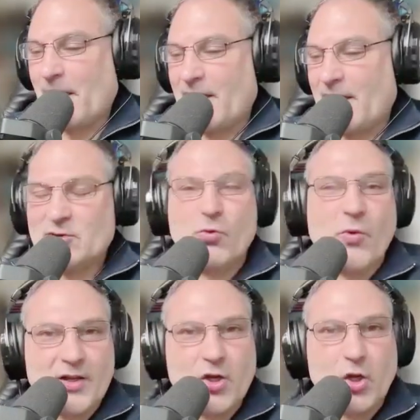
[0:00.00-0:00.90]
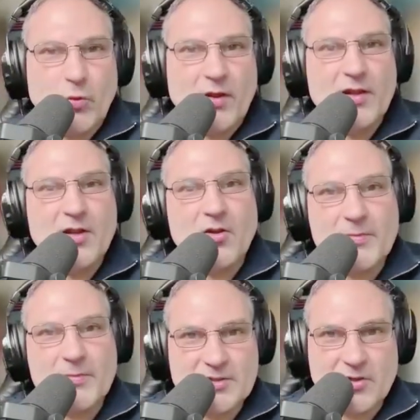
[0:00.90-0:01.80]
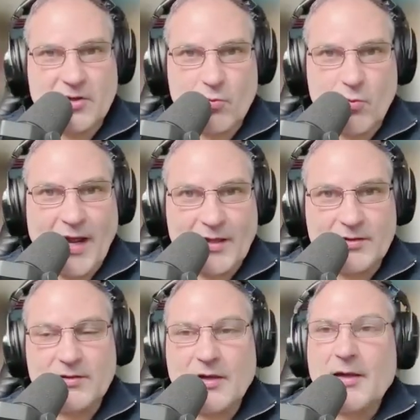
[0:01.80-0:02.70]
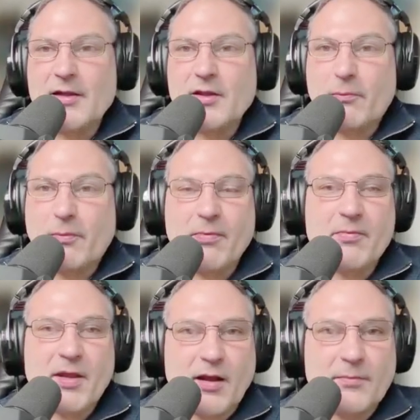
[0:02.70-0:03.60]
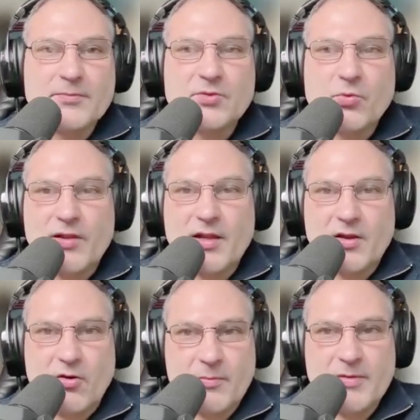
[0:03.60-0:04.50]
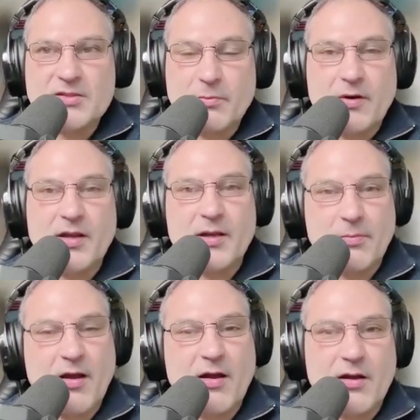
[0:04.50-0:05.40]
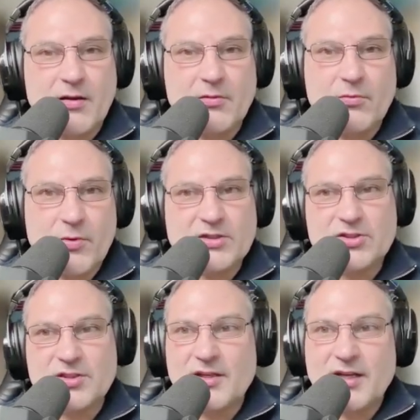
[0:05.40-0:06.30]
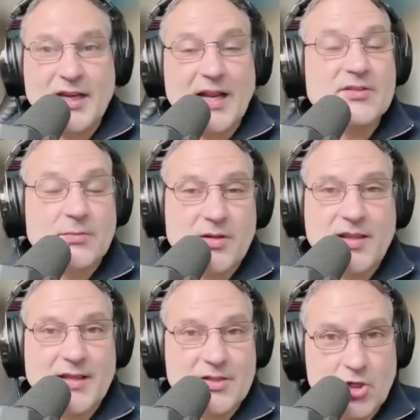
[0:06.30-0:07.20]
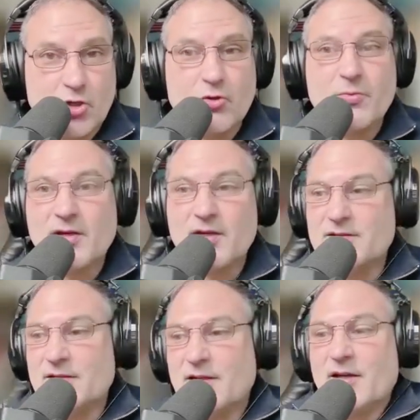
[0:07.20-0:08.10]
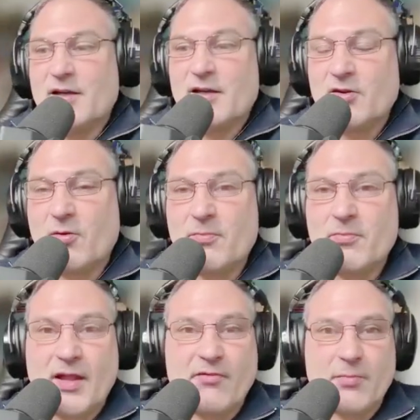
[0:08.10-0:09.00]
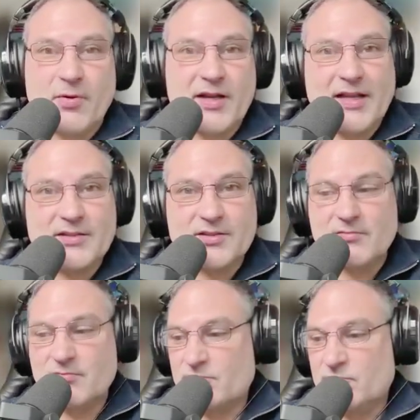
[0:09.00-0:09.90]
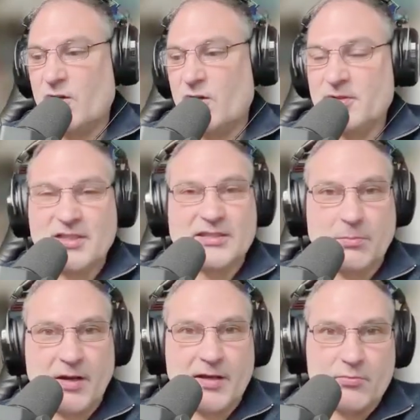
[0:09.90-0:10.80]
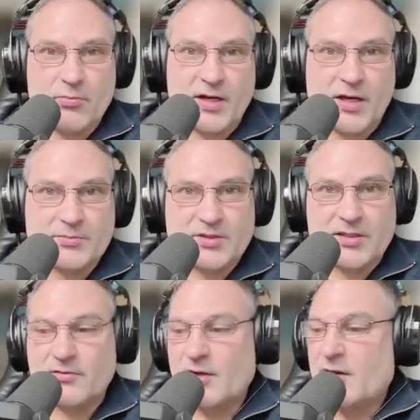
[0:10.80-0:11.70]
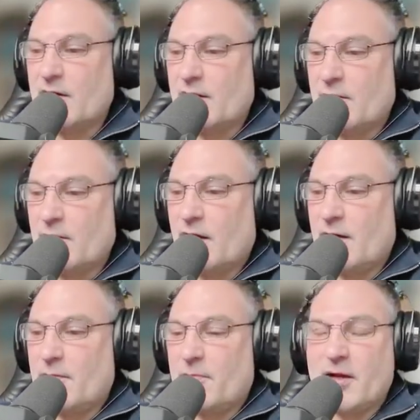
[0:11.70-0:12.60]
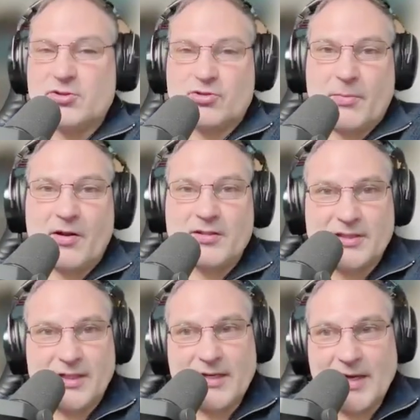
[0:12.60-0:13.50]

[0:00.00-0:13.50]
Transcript: that's all well and good when the economy's doing well. The problem comes when the economies are pulling apart, which inevitably they do, because not everybody has German discipline when it comes to monetary policy.